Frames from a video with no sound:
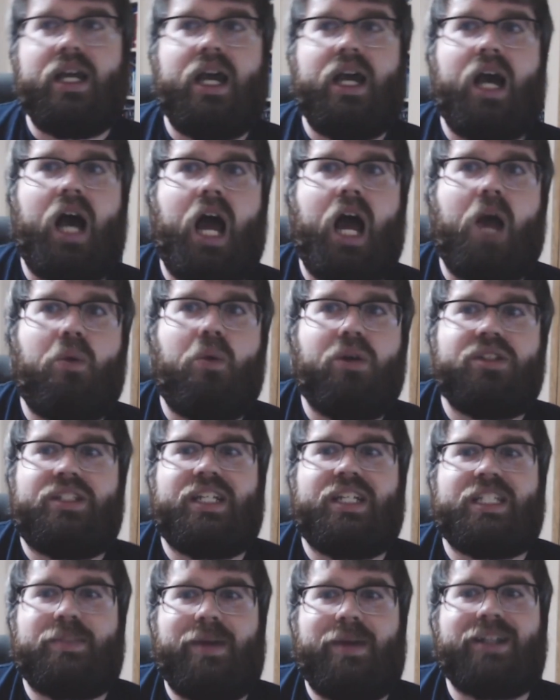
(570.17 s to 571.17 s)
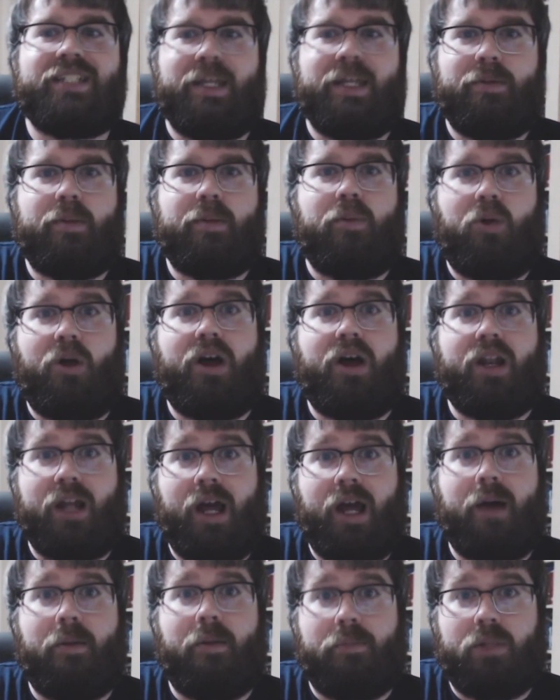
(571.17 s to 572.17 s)
I wasn't expecting him to pull out
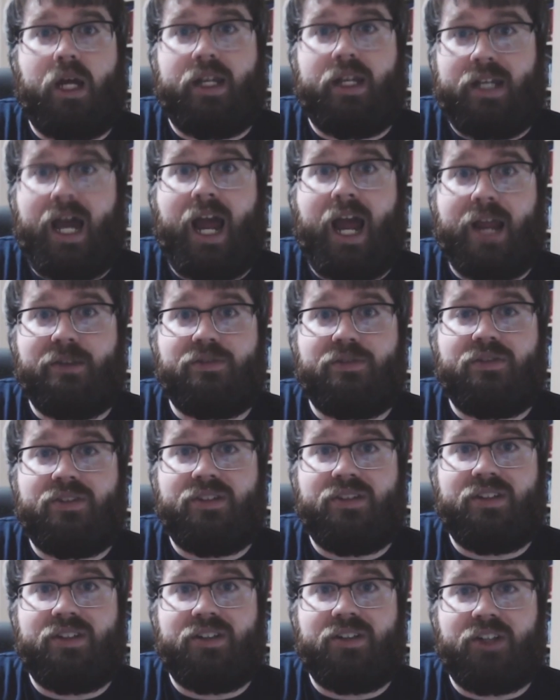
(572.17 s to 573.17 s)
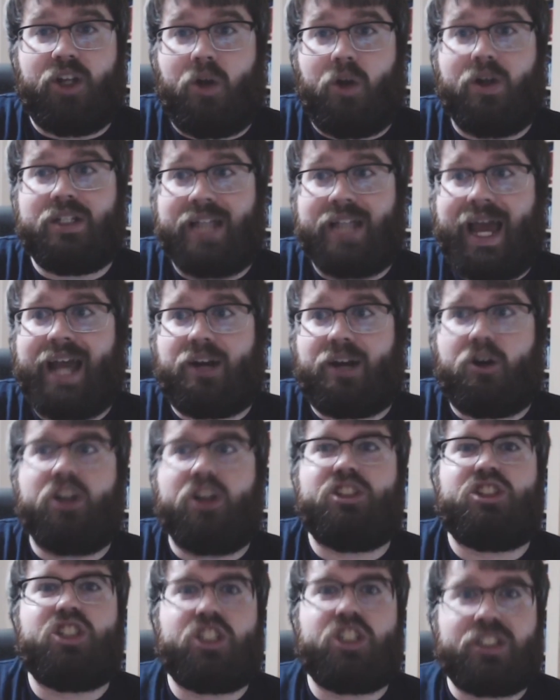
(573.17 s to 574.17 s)
a knife, you know, a dagger, and
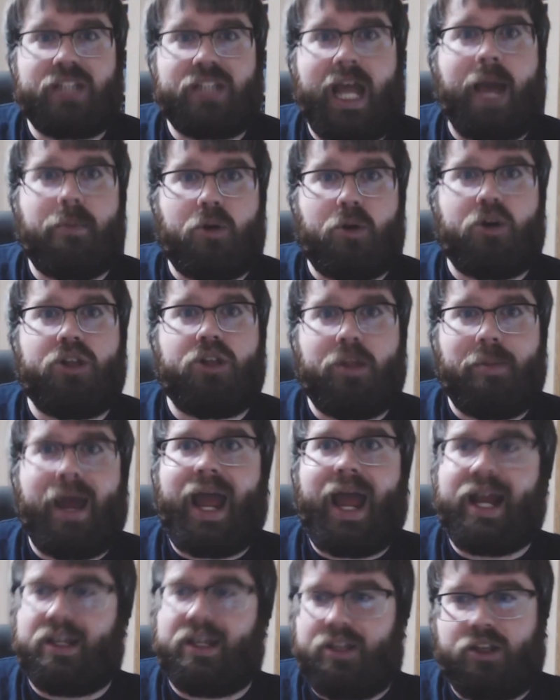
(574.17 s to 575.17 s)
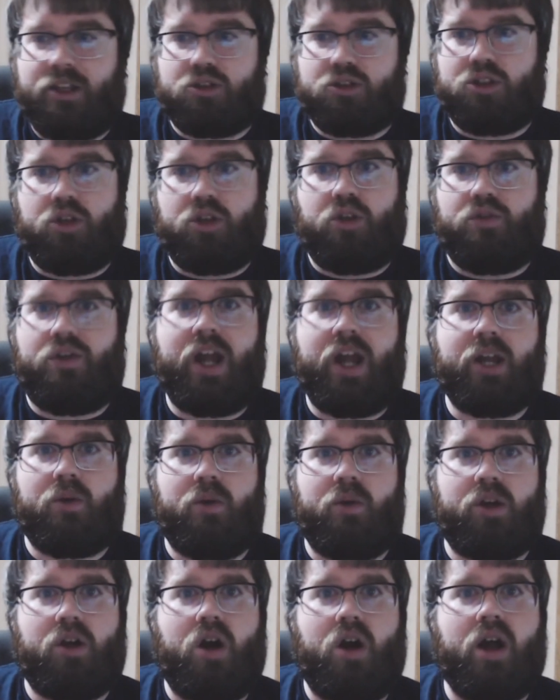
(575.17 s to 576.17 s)
stab her in the back, and then there's a little fight
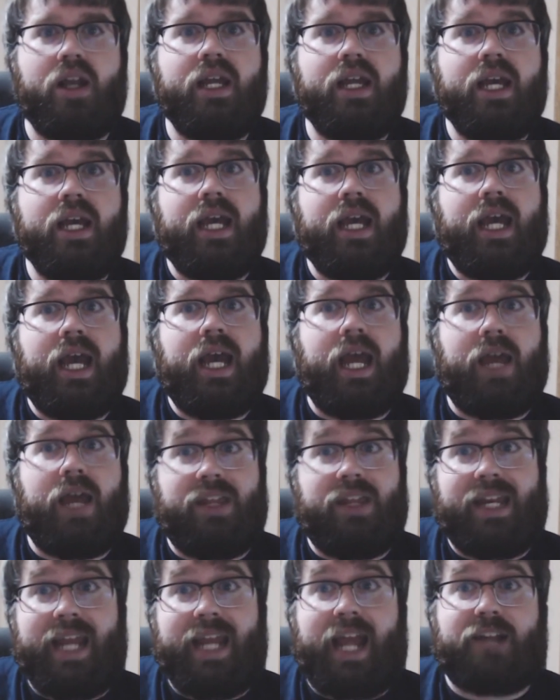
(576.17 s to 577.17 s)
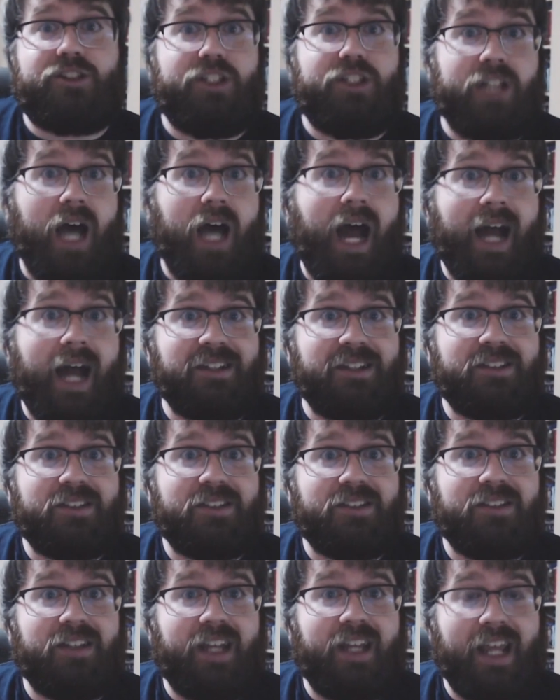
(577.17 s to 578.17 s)
going on, and then he actually dies.
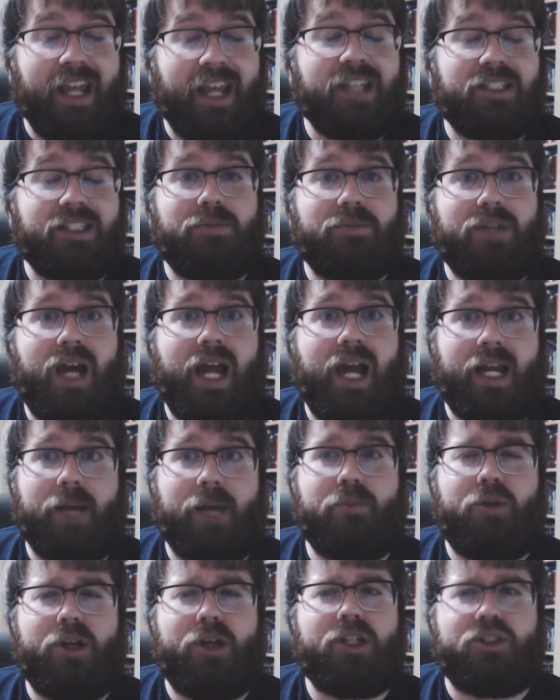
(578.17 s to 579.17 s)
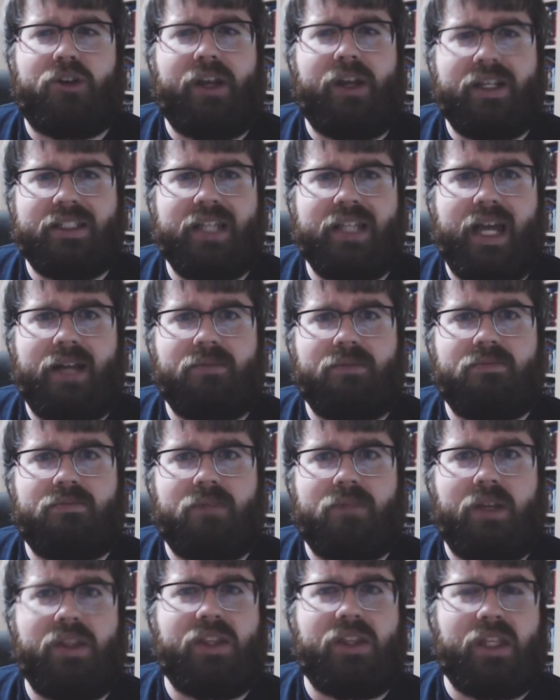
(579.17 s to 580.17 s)
He ends up dying. I'm pretty sure he's dead.
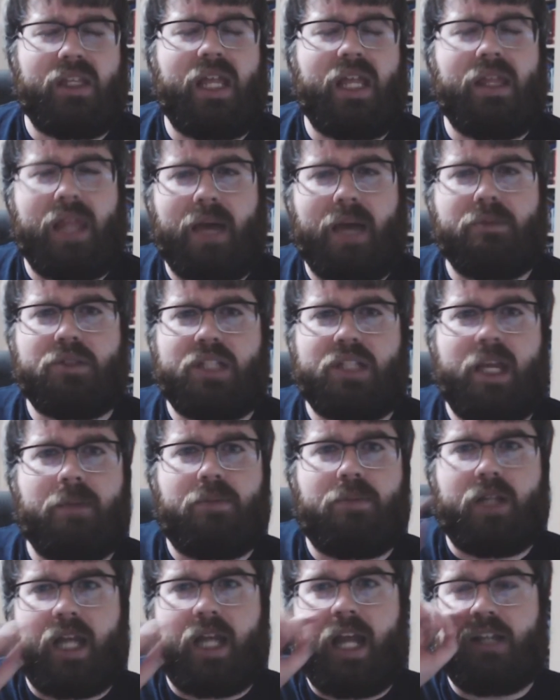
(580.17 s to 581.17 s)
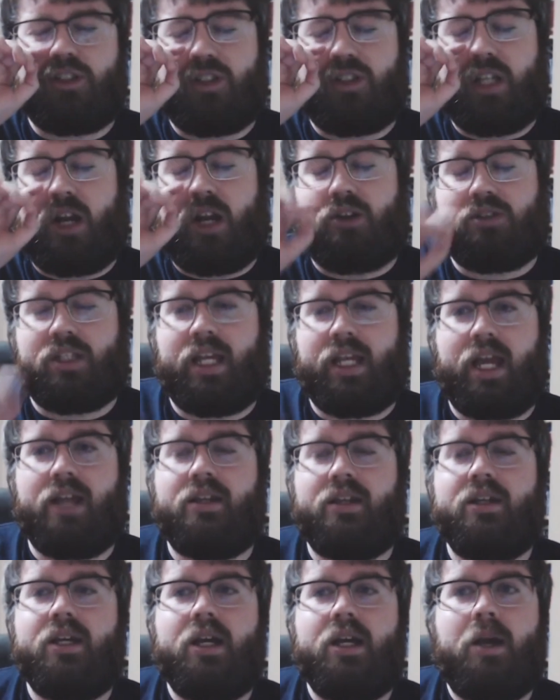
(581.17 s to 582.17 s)
I think that was the implication there at the end.
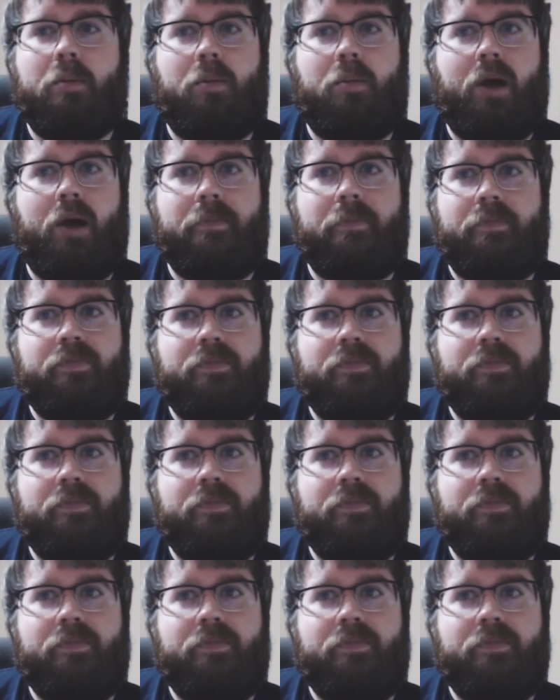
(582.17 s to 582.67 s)
But